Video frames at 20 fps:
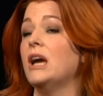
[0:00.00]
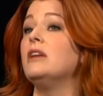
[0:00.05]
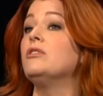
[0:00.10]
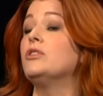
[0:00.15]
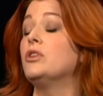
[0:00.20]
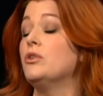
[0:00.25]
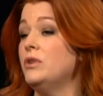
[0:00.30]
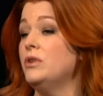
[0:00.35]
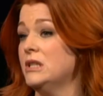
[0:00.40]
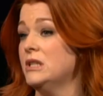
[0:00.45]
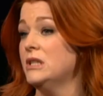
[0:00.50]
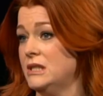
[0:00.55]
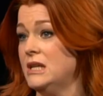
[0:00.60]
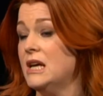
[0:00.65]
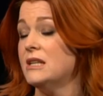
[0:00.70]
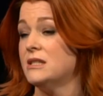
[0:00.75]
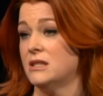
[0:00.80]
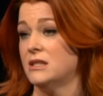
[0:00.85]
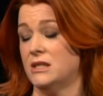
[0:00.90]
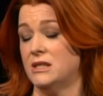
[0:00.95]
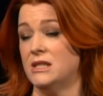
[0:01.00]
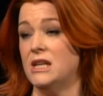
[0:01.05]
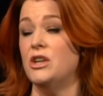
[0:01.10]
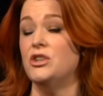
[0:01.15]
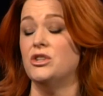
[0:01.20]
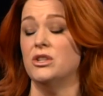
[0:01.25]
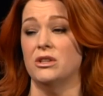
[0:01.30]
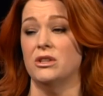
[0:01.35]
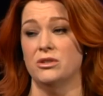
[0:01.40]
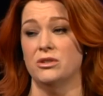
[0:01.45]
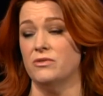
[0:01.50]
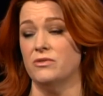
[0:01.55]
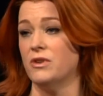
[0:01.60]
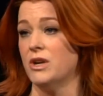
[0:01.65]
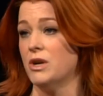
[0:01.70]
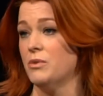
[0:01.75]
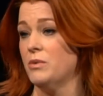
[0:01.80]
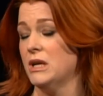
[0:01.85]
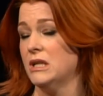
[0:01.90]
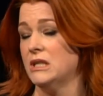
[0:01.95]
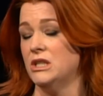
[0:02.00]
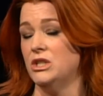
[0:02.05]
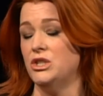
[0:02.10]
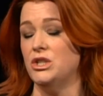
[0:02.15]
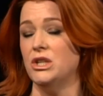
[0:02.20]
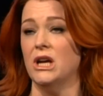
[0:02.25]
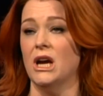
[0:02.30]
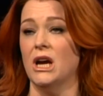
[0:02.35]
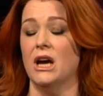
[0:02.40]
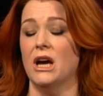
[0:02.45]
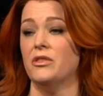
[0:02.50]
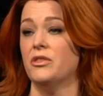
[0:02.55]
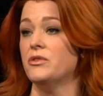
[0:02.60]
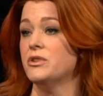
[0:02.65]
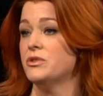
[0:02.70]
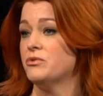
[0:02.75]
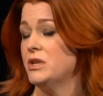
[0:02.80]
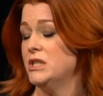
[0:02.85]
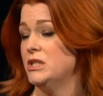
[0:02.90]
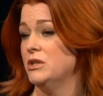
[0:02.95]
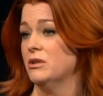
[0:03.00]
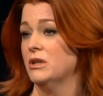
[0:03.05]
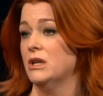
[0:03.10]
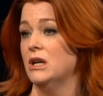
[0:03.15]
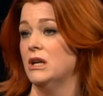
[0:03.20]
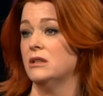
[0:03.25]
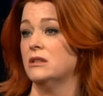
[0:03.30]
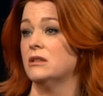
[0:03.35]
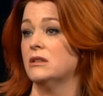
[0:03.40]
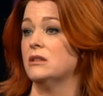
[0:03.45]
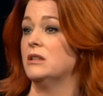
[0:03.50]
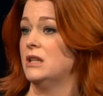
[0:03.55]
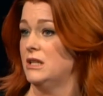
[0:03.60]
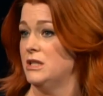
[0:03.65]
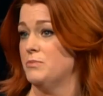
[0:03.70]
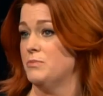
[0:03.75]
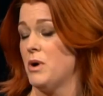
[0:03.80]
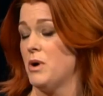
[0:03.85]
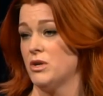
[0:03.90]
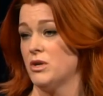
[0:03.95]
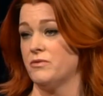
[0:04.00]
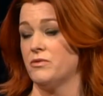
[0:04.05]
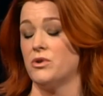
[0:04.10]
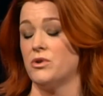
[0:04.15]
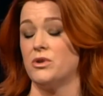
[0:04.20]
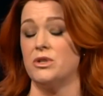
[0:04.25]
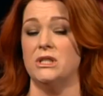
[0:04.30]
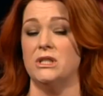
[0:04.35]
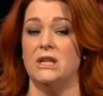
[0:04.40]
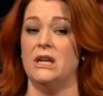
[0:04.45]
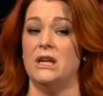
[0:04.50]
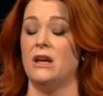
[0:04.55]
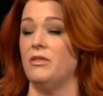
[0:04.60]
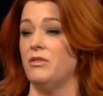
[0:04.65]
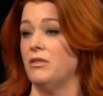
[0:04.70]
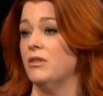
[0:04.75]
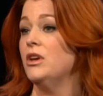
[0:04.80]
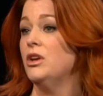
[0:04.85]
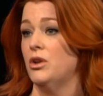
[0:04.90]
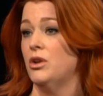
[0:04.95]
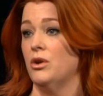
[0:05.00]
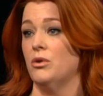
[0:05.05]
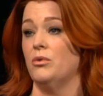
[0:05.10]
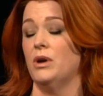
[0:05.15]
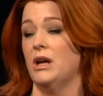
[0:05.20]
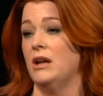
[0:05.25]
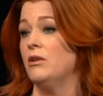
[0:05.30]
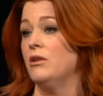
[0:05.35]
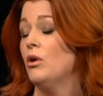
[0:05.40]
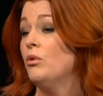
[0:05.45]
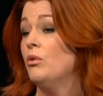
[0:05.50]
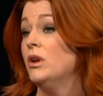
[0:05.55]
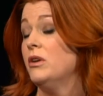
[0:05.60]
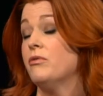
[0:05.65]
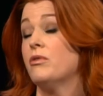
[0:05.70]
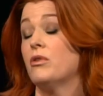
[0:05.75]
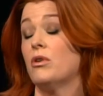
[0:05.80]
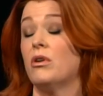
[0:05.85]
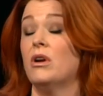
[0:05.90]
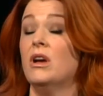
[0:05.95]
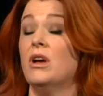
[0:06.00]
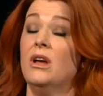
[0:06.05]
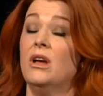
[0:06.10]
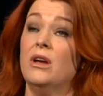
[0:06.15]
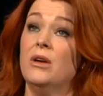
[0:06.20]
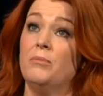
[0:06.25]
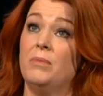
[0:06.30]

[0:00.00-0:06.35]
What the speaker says: Okay, there is, a station that does very well, TG Cahan, and there is Radio Na Gaeltacht that is part of RT, and, and only for